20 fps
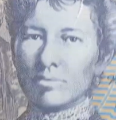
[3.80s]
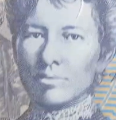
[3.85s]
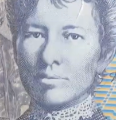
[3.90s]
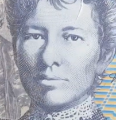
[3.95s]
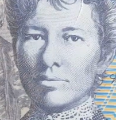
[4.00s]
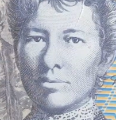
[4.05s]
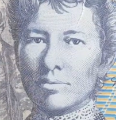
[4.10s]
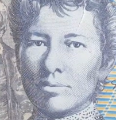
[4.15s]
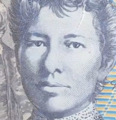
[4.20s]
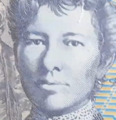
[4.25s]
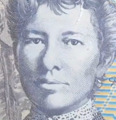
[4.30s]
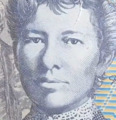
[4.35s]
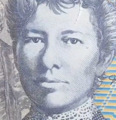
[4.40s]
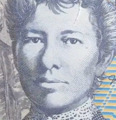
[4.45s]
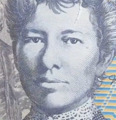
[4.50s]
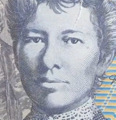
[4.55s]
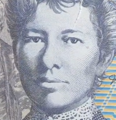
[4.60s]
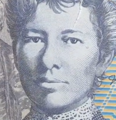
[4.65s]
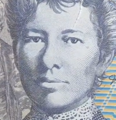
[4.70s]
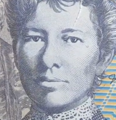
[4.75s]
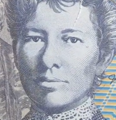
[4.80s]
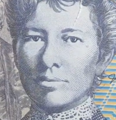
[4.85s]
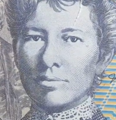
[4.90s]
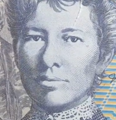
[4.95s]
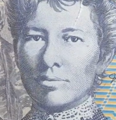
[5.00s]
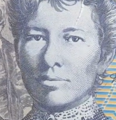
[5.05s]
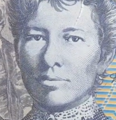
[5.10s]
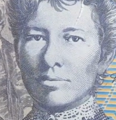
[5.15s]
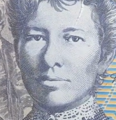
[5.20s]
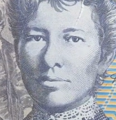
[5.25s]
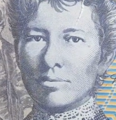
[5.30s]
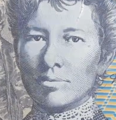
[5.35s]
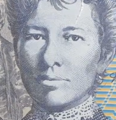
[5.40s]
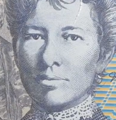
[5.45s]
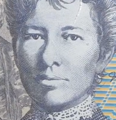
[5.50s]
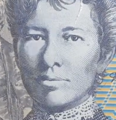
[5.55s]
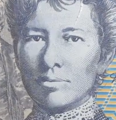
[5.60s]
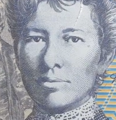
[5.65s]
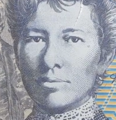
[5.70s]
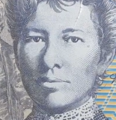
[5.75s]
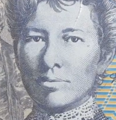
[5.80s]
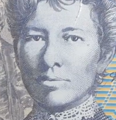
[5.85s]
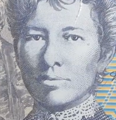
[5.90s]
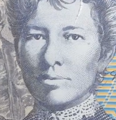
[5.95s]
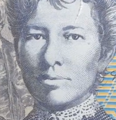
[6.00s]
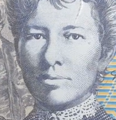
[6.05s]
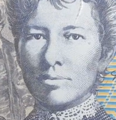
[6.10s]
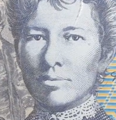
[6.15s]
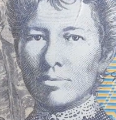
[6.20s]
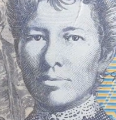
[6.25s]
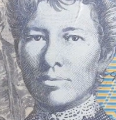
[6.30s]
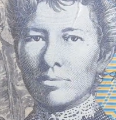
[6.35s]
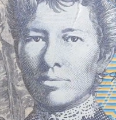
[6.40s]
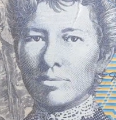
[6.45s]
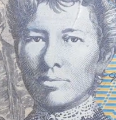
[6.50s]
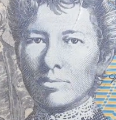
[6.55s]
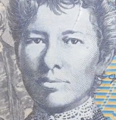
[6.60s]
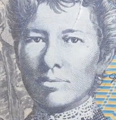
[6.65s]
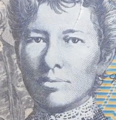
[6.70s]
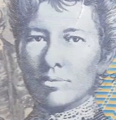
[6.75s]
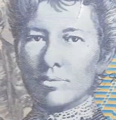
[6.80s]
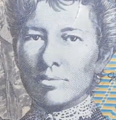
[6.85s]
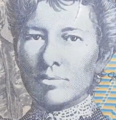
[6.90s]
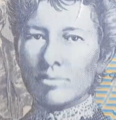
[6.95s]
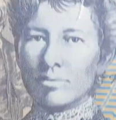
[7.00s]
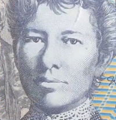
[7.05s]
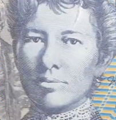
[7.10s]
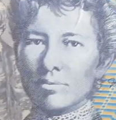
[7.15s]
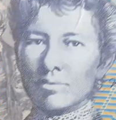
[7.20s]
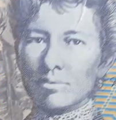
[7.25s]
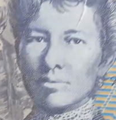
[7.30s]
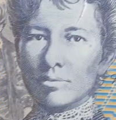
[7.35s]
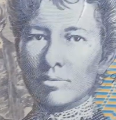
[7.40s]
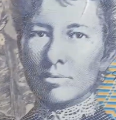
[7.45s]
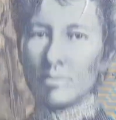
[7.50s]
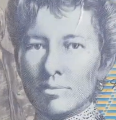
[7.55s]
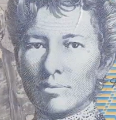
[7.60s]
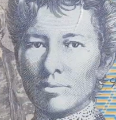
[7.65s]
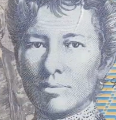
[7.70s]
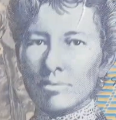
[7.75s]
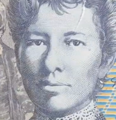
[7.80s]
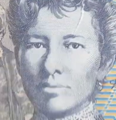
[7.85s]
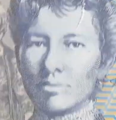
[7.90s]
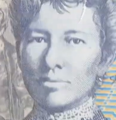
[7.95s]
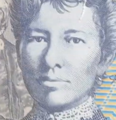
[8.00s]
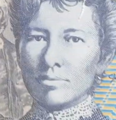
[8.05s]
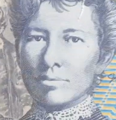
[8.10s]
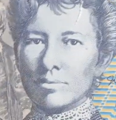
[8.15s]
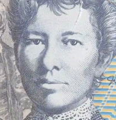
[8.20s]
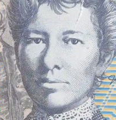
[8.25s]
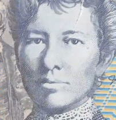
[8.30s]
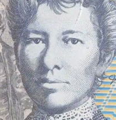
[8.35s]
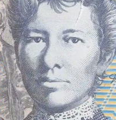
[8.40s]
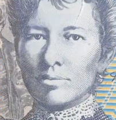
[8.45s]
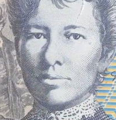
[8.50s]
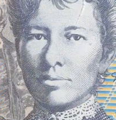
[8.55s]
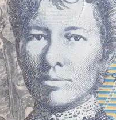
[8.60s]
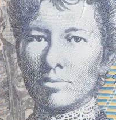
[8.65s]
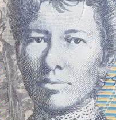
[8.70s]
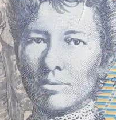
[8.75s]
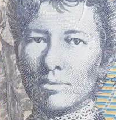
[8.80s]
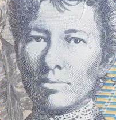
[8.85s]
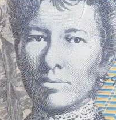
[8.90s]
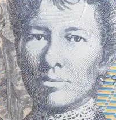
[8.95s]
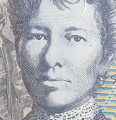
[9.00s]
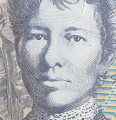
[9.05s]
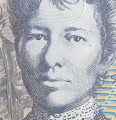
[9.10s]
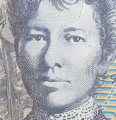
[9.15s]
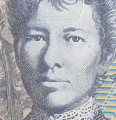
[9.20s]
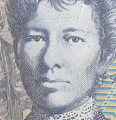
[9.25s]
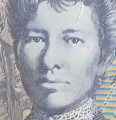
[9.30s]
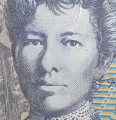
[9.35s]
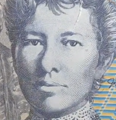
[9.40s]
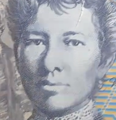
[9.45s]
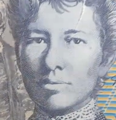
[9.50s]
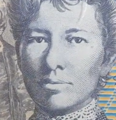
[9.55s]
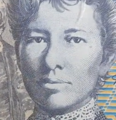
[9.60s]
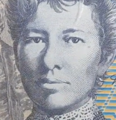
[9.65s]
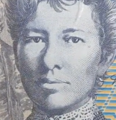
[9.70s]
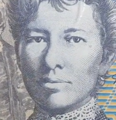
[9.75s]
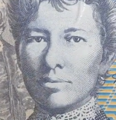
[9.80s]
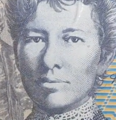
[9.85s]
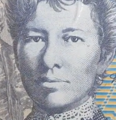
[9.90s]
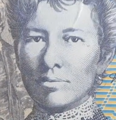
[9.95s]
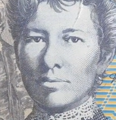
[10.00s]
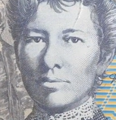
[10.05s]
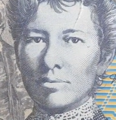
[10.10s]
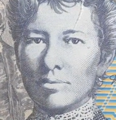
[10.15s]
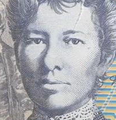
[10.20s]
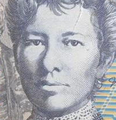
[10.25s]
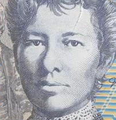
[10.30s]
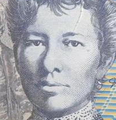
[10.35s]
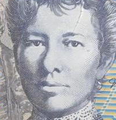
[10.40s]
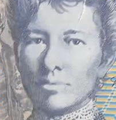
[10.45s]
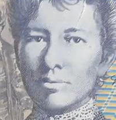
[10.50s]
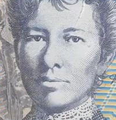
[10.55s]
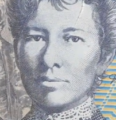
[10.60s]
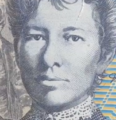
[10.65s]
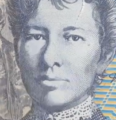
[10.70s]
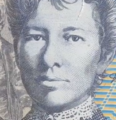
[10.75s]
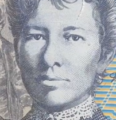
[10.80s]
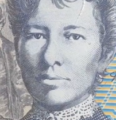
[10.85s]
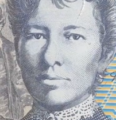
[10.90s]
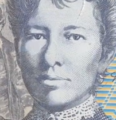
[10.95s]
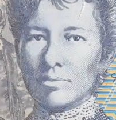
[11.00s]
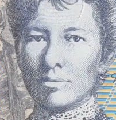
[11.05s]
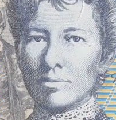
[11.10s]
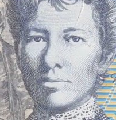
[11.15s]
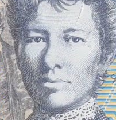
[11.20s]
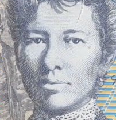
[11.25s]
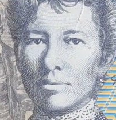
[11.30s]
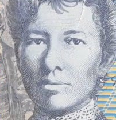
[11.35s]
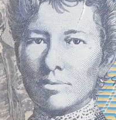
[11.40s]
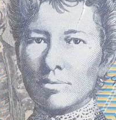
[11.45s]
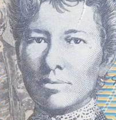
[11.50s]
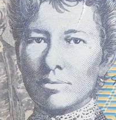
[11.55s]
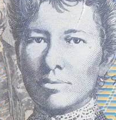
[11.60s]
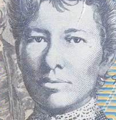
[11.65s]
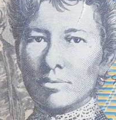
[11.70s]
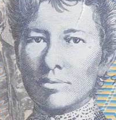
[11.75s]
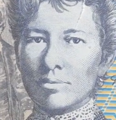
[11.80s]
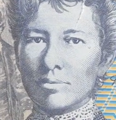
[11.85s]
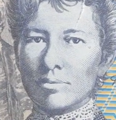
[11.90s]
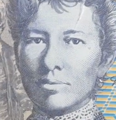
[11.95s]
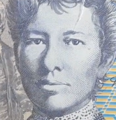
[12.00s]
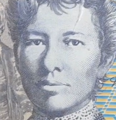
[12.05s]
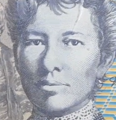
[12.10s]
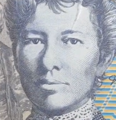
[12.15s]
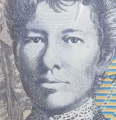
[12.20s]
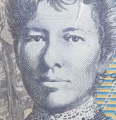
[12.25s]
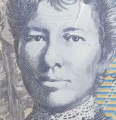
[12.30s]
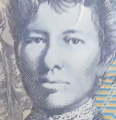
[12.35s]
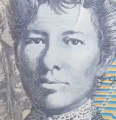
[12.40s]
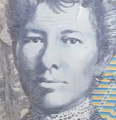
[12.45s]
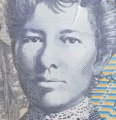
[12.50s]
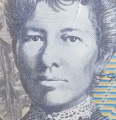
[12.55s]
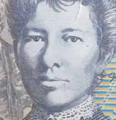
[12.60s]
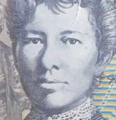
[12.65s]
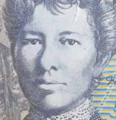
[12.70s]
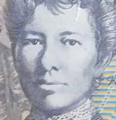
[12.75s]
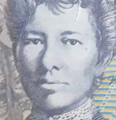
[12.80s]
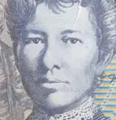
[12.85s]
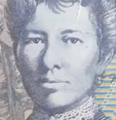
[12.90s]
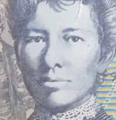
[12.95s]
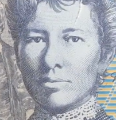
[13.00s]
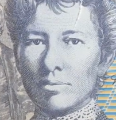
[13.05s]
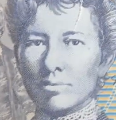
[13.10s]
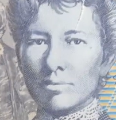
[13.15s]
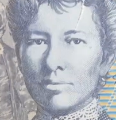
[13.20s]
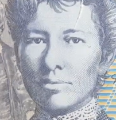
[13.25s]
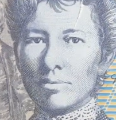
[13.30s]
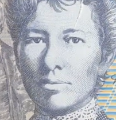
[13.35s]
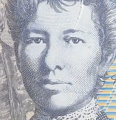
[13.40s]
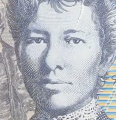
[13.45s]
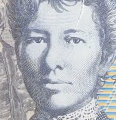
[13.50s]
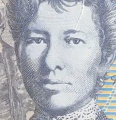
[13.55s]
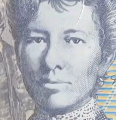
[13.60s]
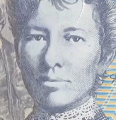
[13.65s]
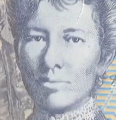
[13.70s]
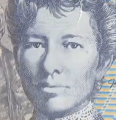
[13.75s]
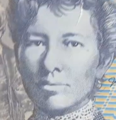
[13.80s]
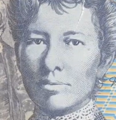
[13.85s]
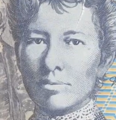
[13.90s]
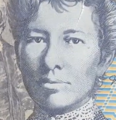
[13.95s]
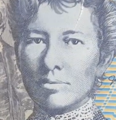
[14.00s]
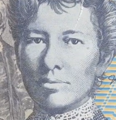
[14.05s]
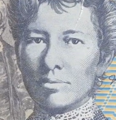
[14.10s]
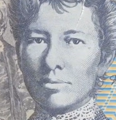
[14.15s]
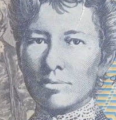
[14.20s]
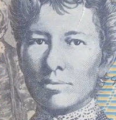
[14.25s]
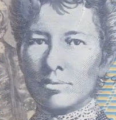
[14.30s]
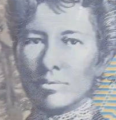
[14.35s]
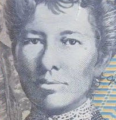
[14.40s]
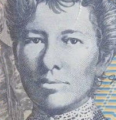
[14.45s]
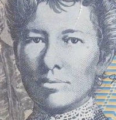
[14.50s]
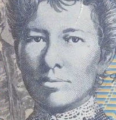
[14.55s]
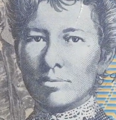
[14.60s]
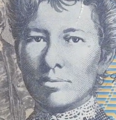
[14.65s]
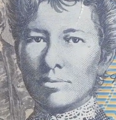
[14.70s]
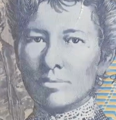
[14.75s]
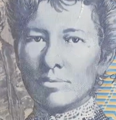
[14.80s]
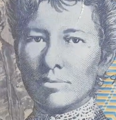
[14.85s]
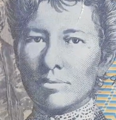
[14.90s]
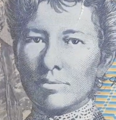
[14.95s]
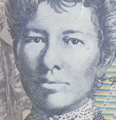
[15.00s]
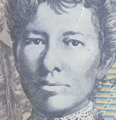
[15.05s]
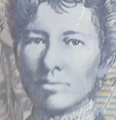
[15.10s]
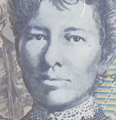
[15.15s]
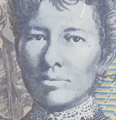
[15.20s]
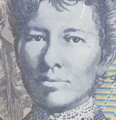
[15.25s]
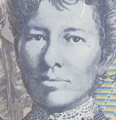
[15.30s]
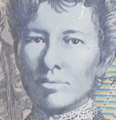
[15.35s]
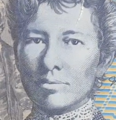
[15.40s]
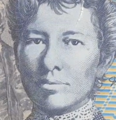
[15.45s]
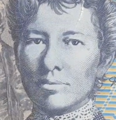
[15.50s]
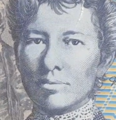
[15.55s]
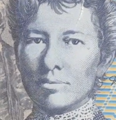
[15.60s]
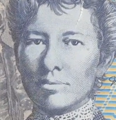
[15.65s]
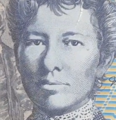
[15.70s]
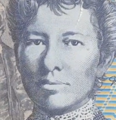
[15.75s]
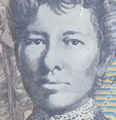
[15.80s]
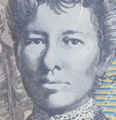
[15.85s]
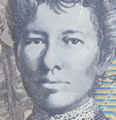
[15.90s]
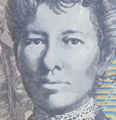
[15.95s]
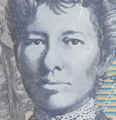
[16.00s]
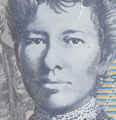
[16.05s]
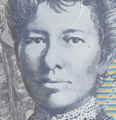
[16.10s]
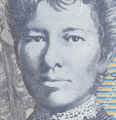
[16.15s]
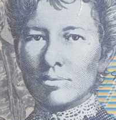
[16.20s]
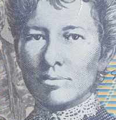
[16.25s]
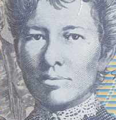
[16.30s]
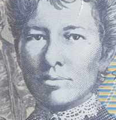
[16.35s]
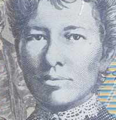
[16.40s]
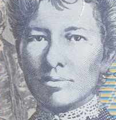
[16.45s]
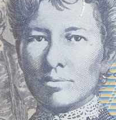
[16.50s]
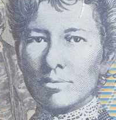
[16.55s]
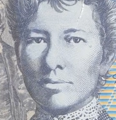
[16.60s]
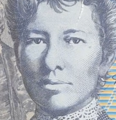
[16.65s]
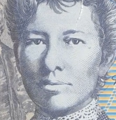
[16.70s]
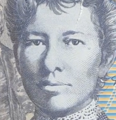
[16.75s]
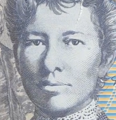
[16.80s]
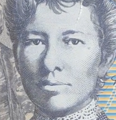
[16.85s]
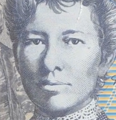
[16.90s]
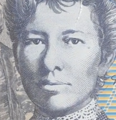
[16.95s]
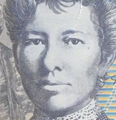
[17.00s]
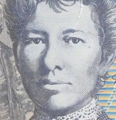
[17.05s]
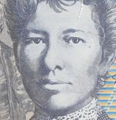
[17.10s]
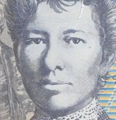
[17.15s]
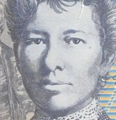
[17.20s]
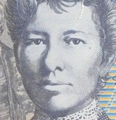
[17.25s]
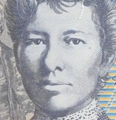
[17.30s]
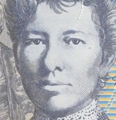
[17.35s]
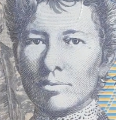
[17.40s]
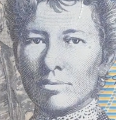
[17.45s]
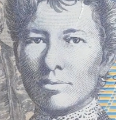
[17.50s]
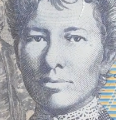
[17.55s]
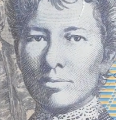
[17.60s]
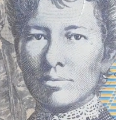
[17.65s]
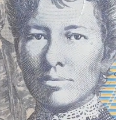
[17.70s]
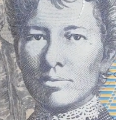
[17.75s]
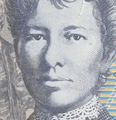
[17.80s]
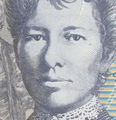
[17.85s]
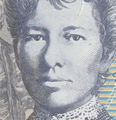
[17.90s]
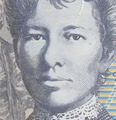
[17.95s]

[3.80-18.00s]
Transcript: back with the Australian Monday banknote video. So this week we're going to look at the 2002 $10 banknote values. And as you can see, I actually have a first prefix